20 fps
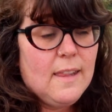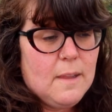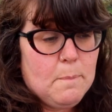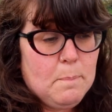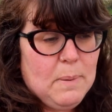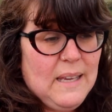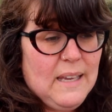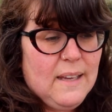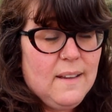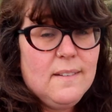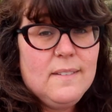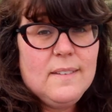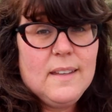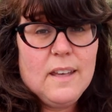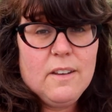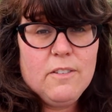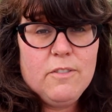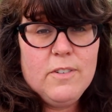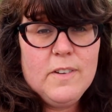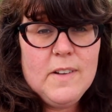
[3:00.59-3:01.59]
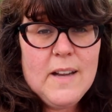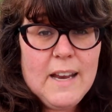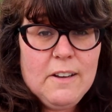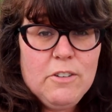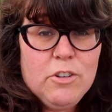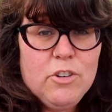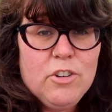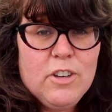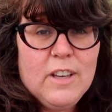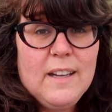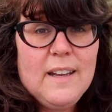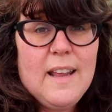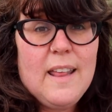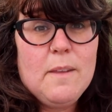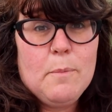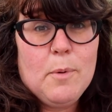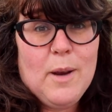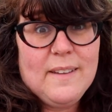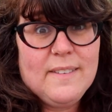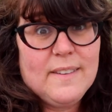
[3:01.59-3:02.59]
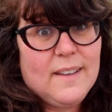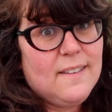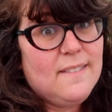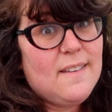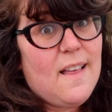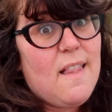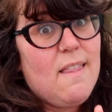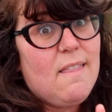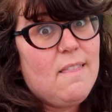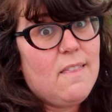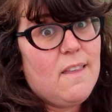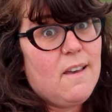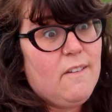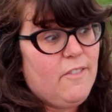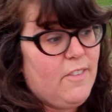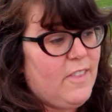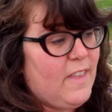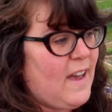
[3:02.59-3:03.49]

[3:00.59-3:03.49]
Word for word: The peas give nitrogen and the brassicas love